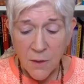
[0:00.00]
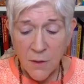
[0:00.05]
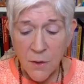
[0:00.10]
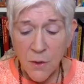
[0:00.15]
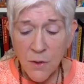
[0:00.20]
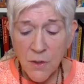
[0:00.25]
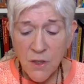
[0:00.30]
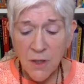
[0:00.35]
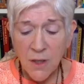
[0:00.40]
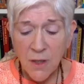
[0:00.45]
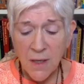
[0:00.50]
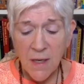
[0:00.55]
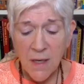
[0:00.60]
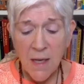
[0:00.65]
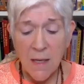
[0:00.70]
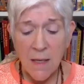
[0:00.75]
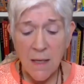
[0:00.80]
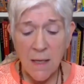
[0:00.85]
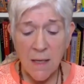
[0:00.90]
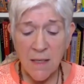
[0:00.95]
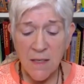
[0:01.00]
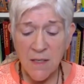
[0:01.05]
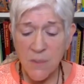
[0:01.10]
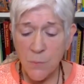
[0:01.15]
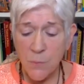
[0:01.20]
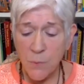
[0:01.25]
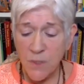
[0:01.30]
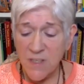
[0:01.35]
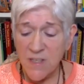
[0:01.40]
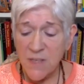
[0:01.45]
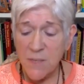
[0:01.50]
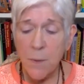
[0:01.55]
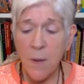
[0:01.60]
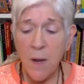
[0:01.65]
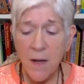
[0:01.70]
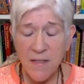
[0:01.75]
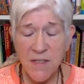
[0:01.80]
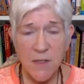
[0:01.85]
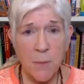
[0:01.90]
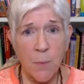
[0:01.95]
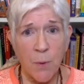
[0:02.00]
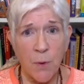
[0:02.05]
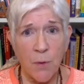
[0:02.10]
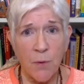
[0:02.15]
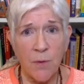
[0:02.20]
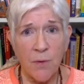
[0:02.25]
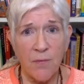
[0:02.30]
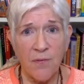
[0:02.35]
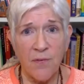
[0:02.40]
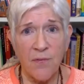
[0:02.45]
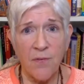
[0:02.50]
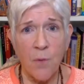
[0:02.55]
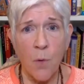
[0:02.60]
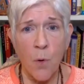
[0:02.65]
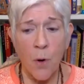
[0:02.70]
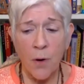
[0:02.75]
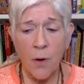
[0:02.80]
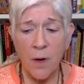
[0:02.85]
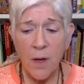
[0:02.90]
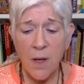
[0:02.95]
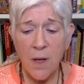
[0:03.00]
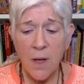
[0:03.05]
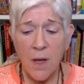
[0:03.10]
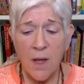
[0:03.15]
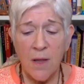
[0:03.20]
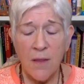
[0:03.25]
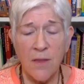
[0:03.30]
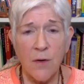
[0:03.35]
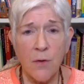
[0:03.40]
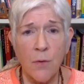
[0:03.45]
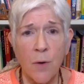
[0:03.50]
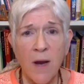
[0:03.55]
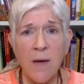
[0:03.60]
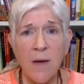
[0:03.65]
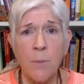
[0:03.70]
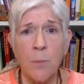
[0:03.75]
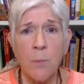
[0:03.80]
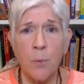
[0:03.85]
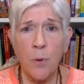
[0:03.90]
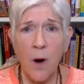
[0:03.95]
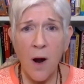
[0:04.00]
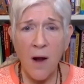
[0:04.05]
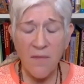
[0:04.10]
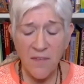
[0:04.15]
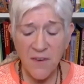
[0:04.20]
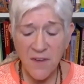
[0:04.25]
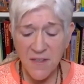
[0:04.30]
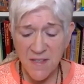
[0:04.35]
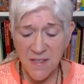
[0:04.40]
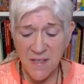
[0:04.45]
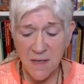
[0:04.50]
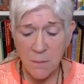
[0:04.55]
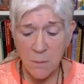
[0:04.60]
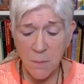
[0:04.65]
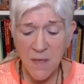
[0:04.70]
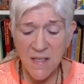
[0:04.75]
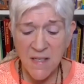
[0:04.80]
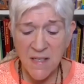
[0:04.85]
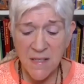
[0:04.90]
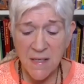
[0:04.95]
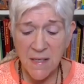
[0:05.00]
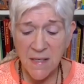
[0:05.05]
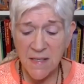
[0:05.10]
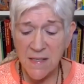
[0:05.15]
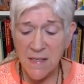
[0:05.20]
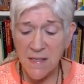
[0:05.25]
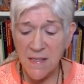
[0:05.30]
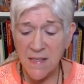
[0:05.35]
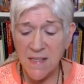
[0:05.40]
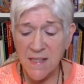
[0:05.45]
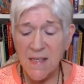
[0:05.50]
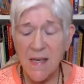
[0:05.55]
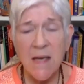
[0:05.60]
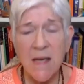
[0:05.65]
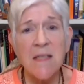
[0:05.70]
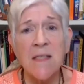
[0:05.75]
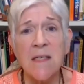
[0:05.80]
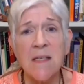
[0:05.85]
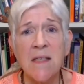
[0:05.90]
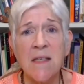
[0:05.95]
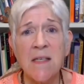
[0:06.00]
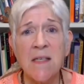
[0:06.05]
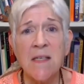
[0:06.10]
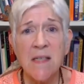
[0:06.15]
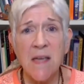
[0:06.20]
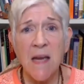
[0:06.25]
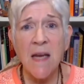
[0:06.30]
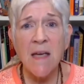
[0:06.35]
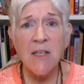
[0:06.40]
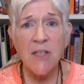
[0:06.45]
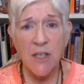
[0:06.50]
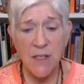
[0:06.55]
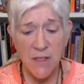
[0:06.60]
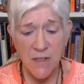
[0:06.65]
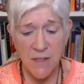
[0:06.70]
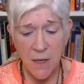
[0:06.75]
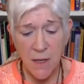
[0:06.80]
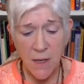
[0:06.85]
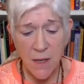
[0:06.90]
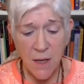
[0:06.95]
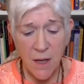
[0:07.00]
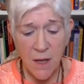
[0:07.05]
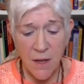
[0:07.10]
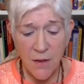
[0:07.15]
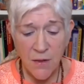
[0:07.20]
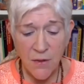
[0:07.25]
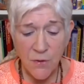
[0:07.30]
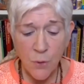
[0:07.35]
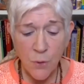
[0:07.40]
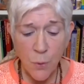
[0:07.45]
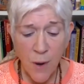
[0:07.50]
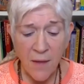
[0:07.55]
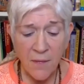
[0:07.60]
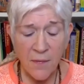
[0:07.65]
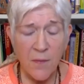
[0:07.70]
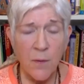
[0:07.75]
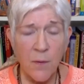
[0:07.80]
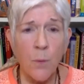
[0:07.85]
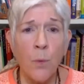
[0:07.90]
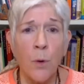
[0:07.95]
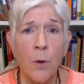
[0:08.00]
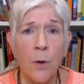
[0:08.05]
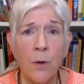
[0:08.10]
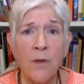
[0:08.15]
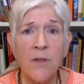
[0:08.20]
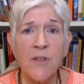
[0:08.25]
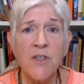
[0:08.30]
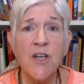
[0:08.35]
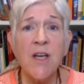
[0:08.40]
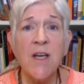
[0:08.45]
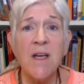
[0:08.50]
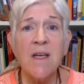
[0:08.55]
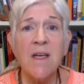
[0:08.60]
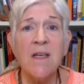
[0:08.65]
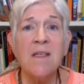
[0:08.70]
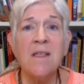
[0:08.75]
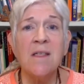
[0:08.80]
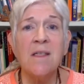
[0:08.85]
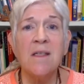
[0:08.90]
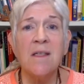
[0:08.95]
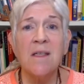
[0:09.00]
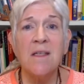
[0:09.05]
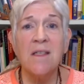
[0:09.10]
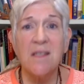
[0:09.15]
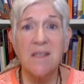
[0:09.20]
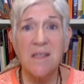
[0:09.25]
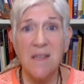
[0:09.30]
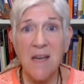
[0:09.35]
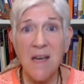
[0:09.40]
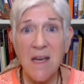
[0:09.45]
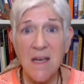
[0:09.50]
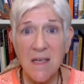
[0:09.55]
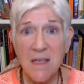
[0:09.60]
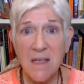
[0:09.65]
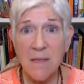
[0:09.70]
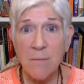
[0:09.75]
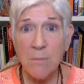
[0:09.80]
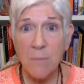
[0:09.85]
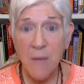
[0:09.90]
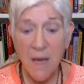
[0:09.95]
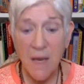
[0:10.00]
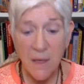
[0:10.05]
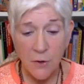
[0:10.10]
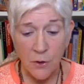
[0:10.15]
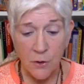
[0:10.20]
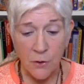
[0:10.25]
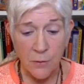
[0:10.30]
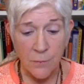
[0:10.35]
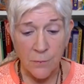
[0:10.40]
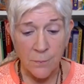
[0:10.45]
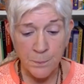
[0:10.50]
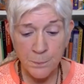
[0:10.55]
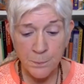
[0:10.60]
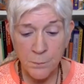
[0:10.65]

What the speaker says: Kundalini is responsible for the great prophets and mystics and saints and sages throughout the world. She is the saint maker,